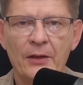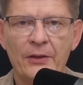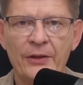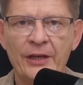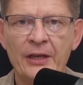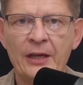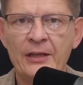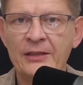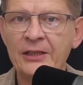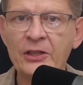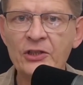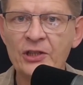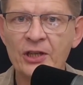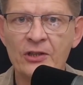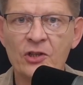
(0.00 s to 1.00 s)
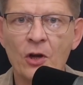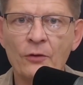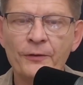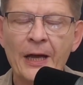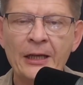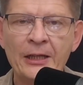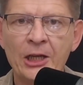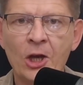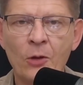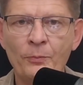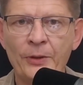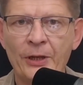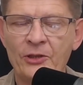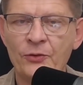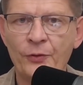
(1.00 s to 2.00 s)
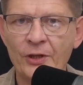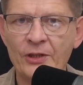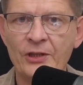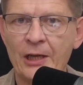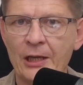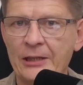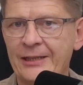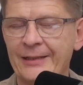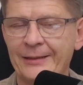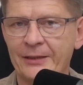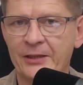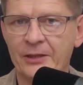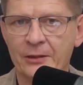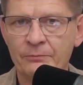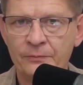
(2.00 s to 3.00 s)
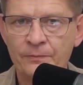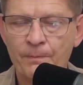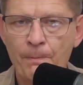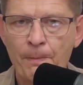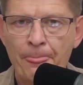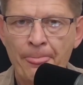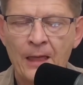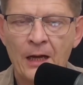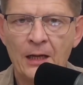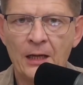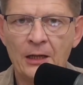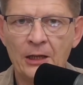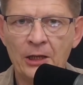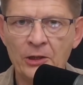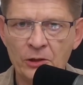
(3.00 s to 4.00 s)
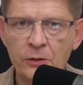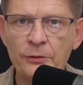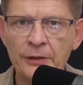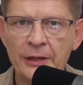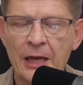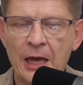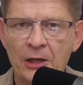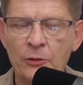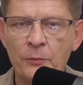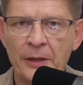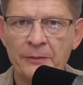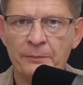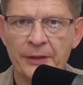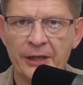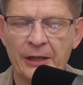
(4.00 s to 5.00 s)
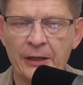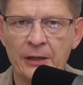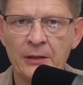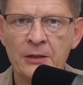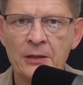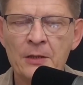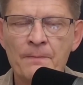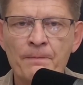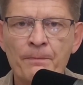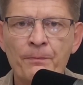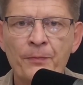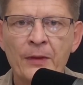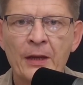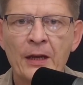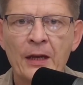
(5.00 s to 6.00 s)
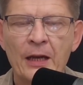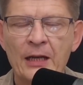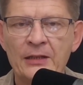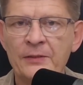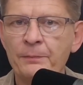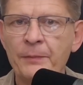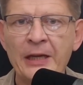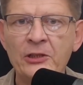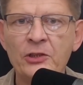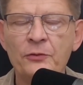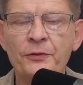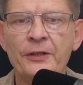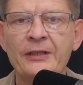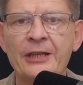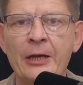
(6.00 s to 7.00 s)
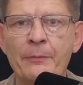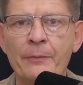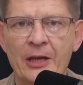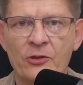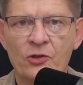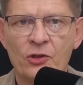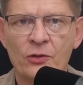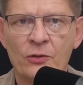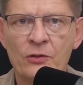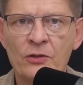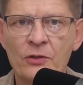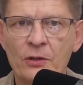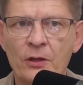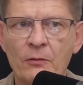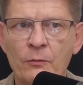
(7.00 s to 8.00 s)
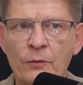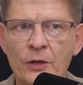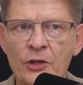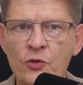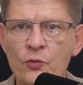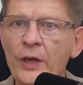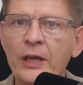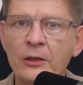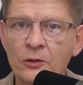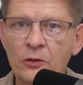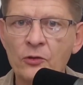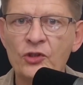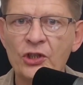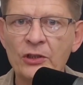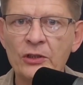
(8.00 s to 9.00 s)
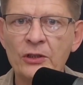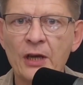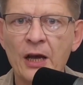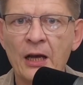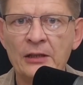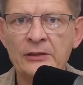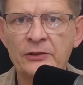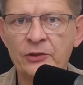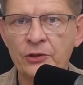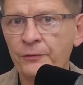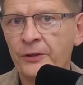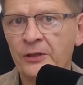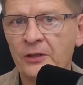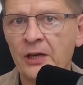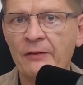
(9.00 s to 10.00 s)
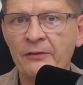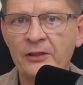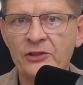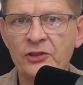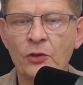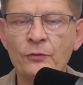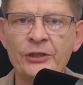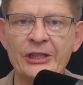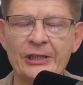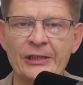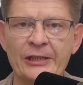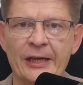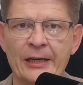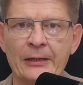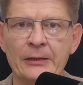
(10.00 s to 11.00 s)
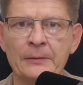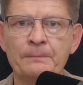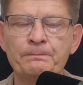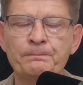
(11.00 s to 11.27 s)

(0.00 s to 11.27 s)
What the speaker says: The existence of any complex physical system, including a human being, has many different dimensions, which we can consider at different levels of detail.